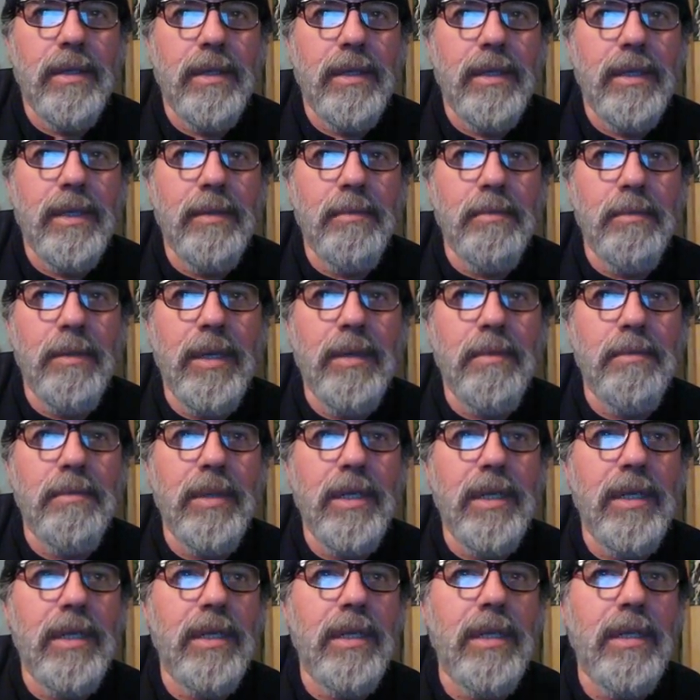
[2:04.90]
It may
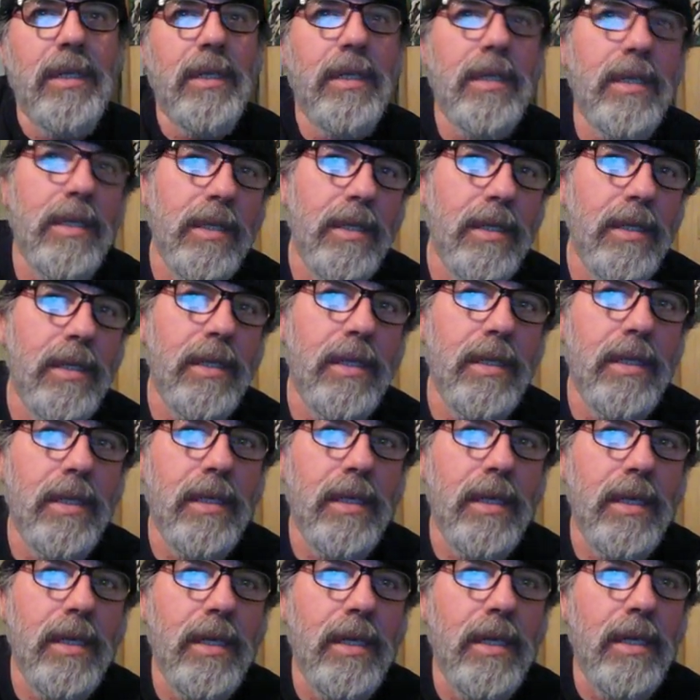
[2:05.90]
be
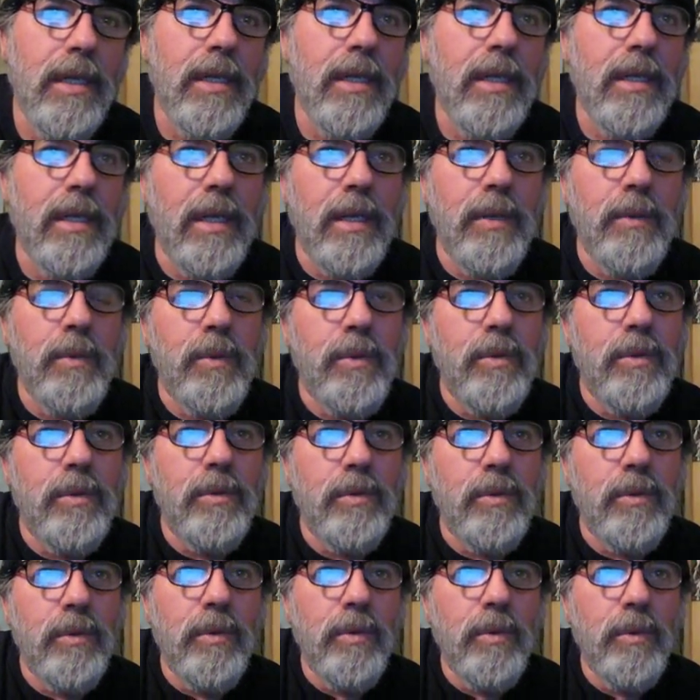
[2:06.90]
they
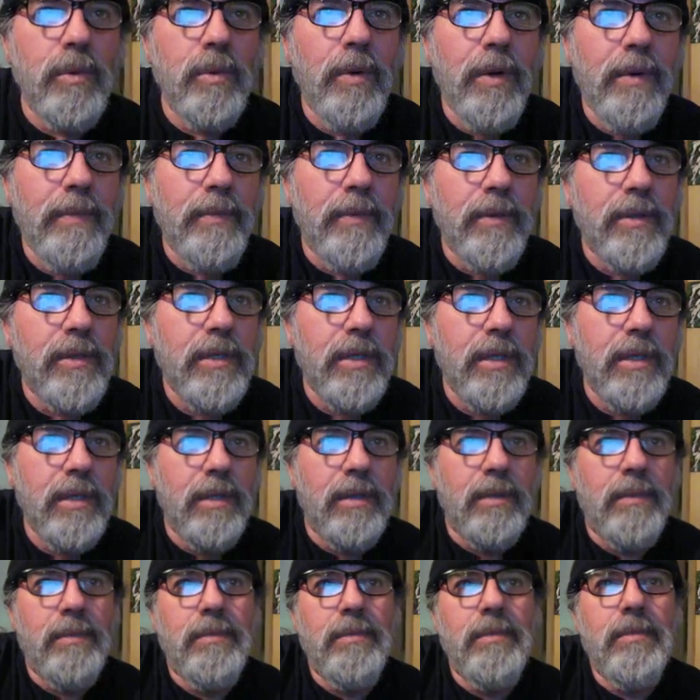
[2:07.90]
will reference
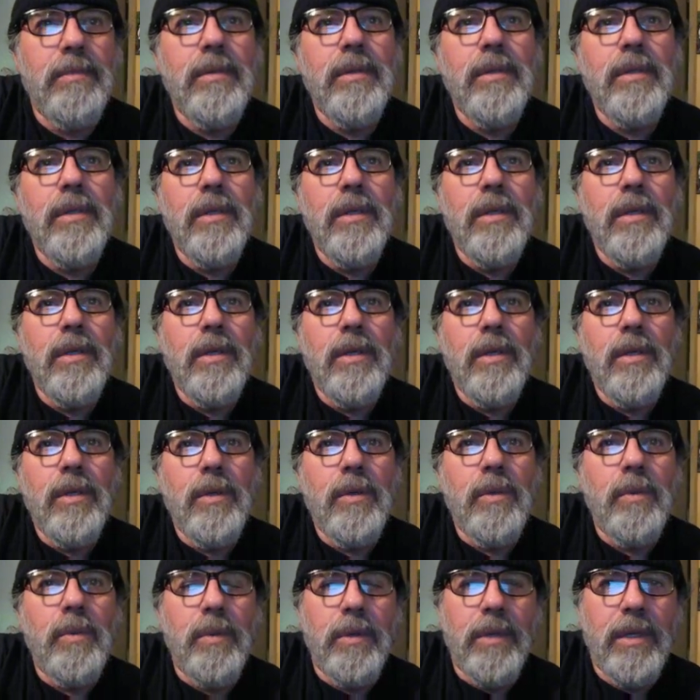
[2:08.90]
him
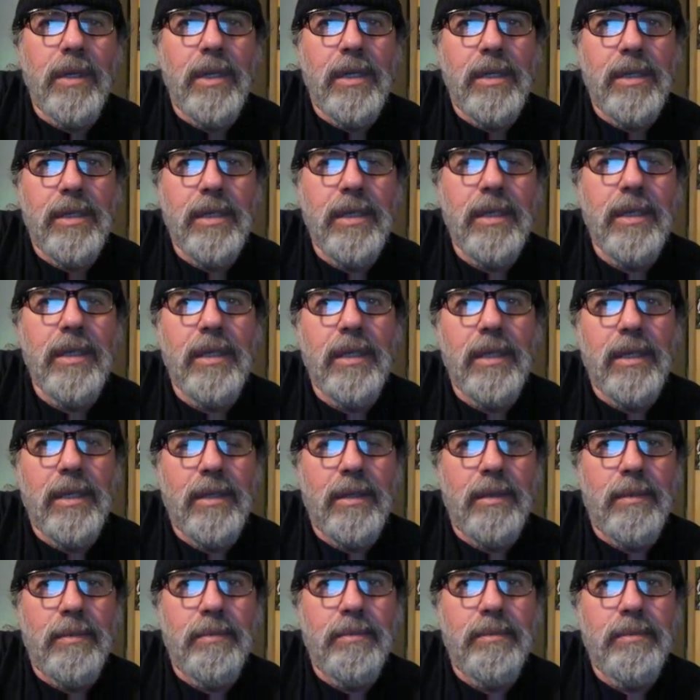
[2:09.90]
when they see
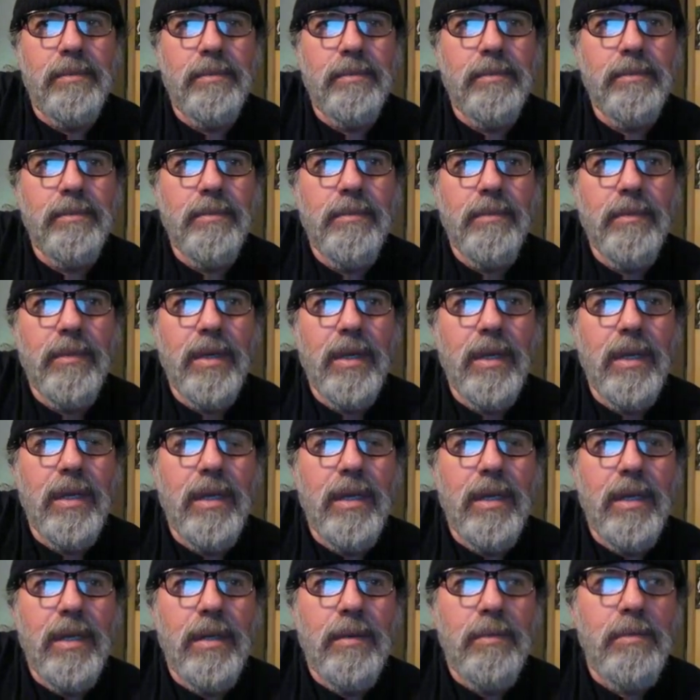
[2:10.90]
him.
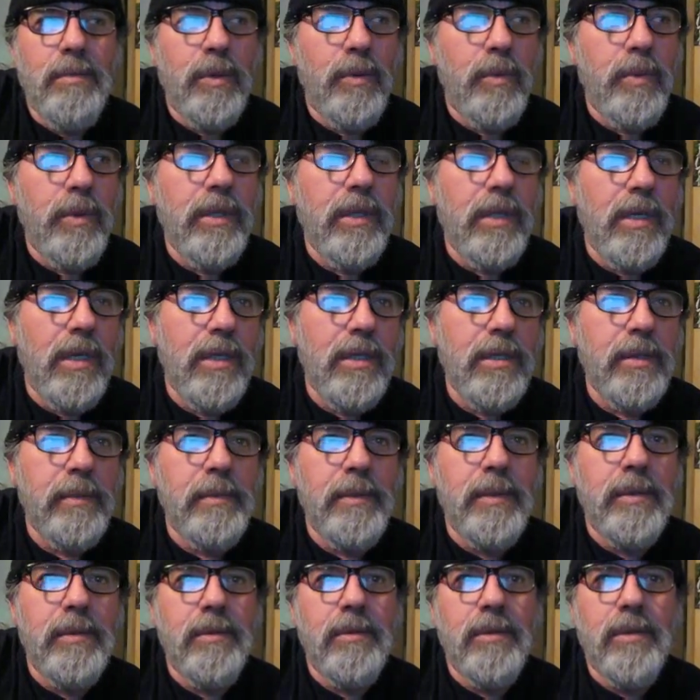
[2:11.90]
But when the
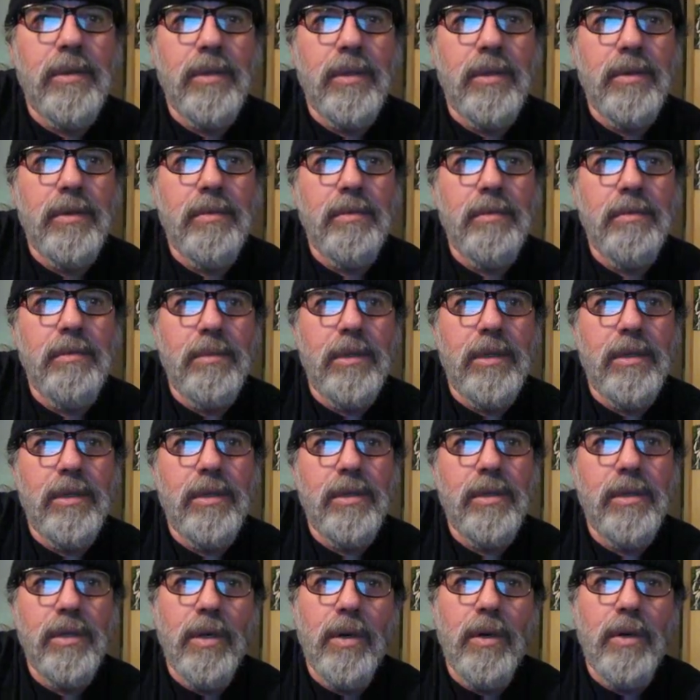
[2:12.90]
husbandmen
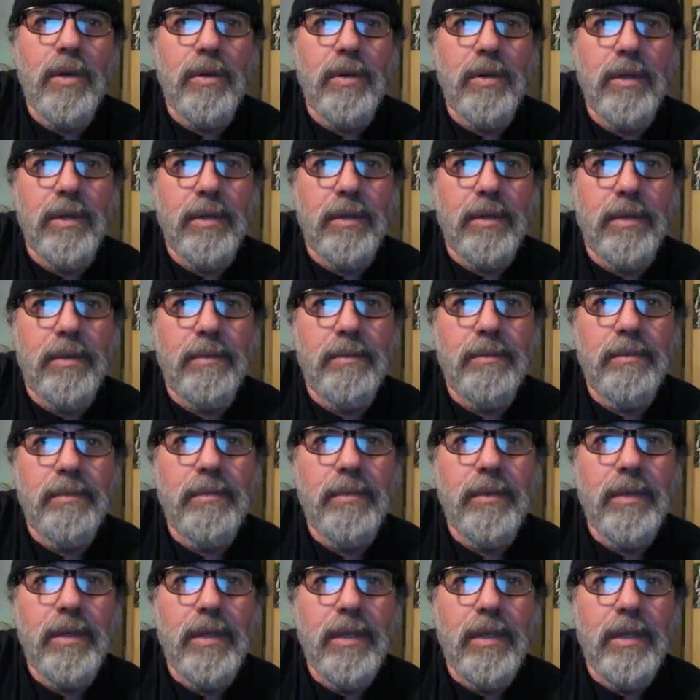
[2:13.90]
saw him,
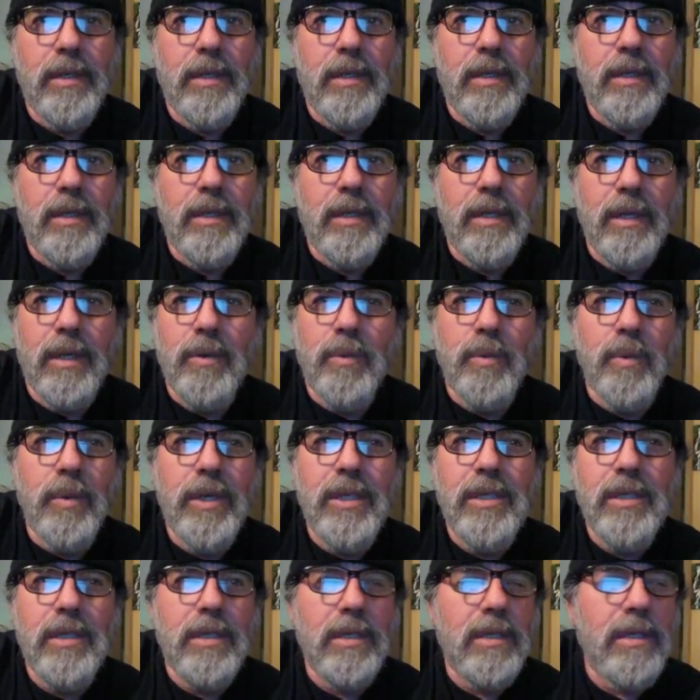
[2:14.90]
they
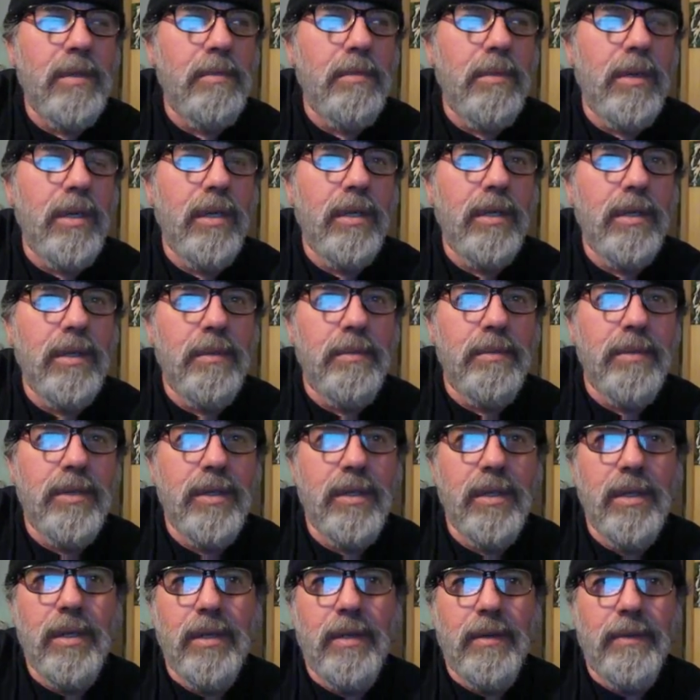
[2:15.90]
reasoned among
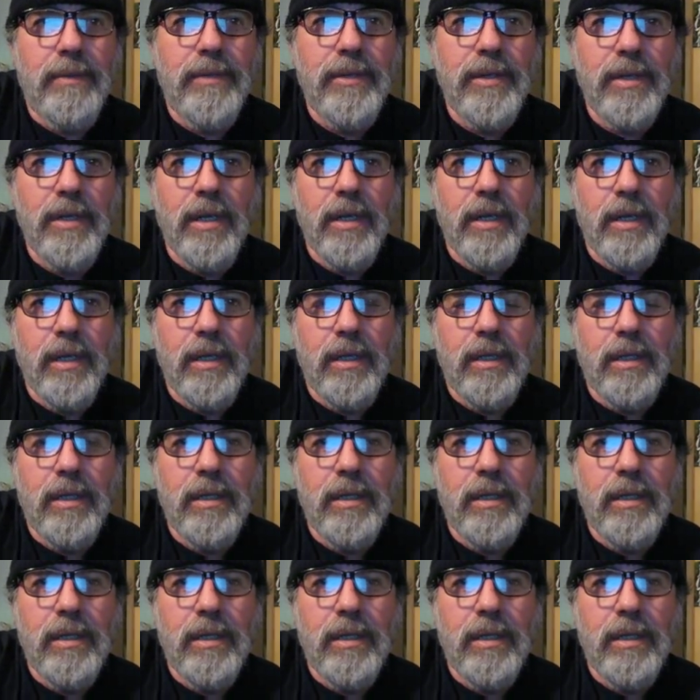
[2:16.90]
themselves, saying,